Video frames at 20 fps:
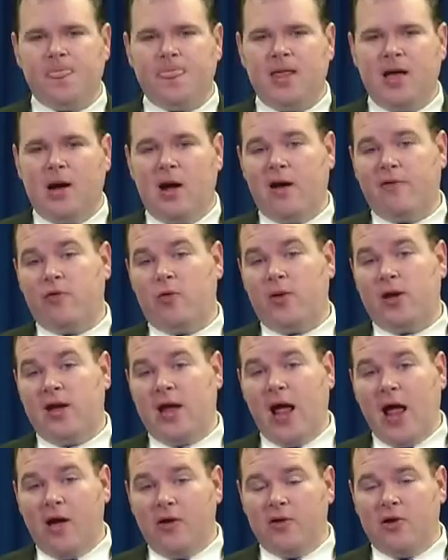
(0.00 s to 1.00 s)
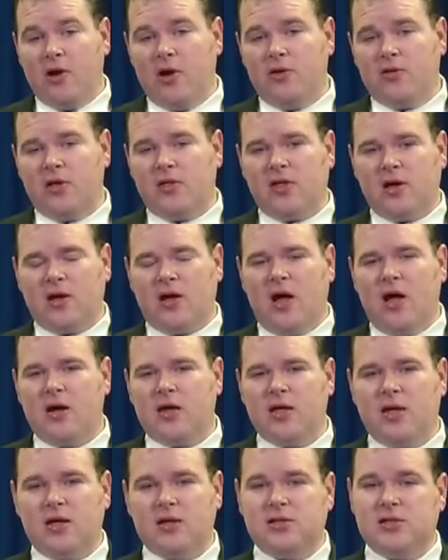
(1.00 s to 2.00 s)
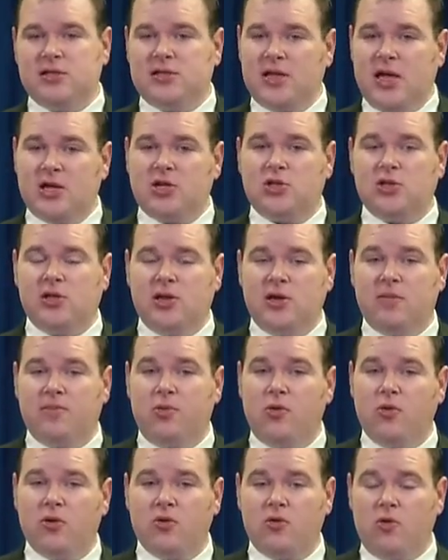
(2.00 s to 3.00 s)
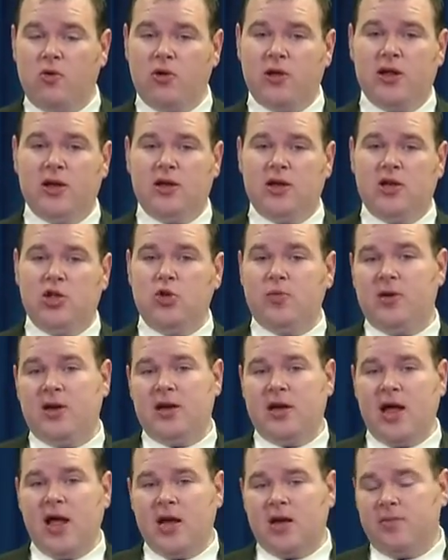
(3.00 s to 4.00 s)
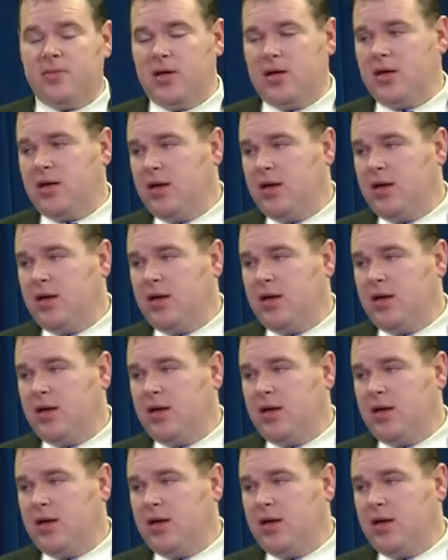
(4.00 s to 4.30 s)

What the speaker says: However, we now know that the coccyx is actually an important organ in human anatomy.